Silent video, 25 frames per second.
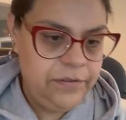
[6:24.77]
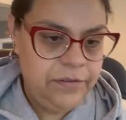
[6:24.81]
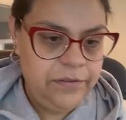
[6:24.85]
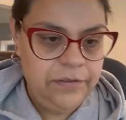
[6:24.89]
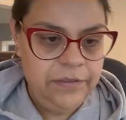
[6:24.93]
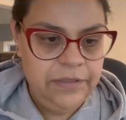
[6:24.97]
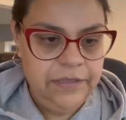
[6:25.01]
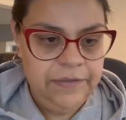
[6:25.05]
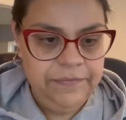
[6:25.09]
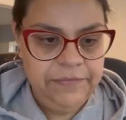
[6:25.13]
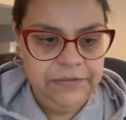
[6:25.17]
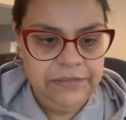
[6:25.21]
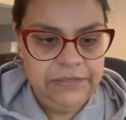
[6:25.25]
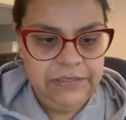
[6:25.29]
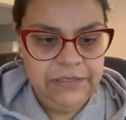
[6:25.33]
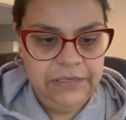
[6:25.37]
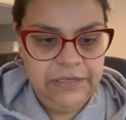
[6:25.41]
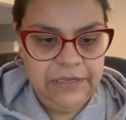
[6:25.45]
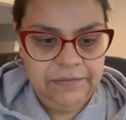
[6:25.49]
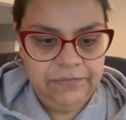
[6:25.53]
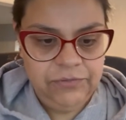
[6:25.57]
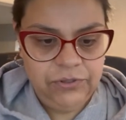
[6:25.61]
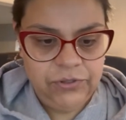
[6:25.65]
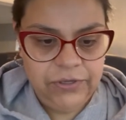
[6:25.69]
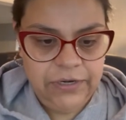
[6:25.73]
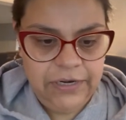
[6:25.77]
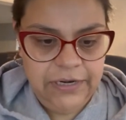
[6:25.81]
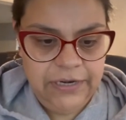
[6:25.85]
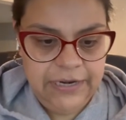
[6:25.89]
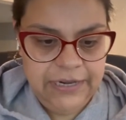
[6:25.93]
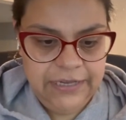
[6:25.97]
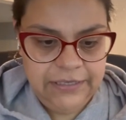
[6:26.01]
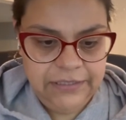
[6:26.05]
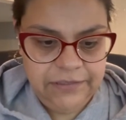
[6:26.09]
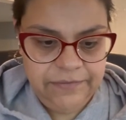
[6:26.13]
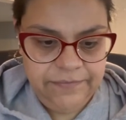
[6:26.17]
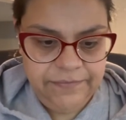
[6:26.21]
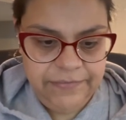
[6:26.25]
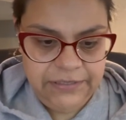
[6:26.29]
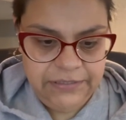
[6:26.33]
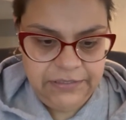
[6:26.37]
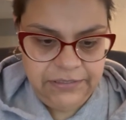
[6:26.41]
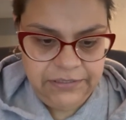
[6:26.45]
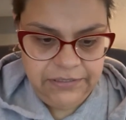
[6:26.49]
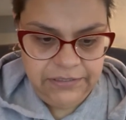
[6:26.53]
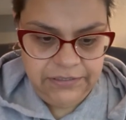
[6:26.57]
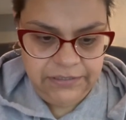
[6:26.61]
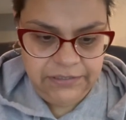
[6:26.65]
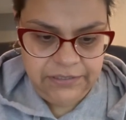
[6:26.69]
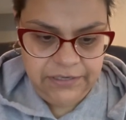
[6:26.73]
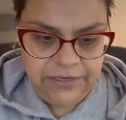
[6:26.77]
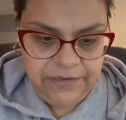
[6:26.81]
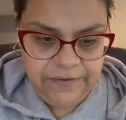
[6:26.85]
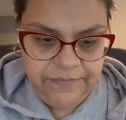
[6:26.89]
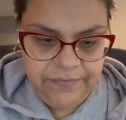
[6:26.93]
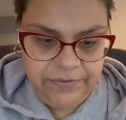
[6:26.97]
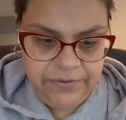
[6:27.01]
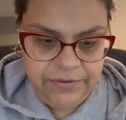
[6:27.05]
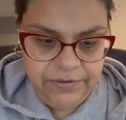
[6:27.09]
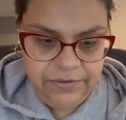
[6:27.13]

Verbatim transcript: Let me see, I'm trying not to mess this up.